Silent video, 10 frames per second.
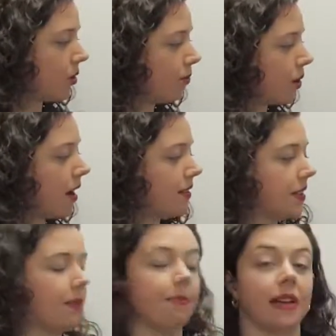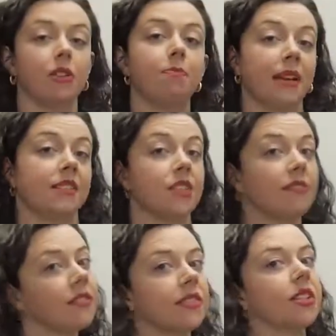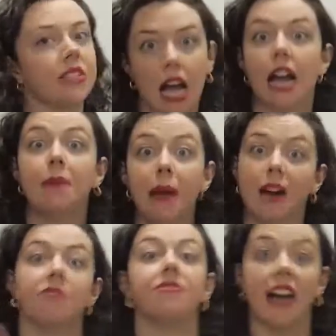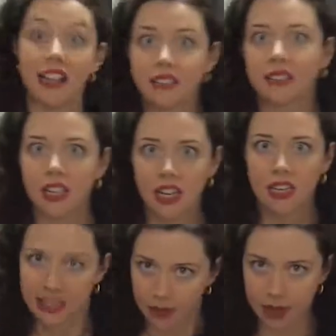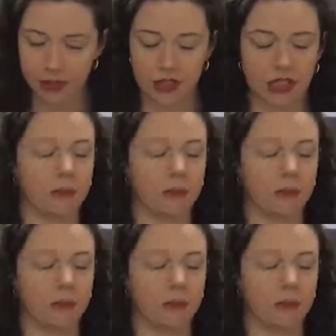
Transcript: or bronze medal based off of their time, how fast they were able to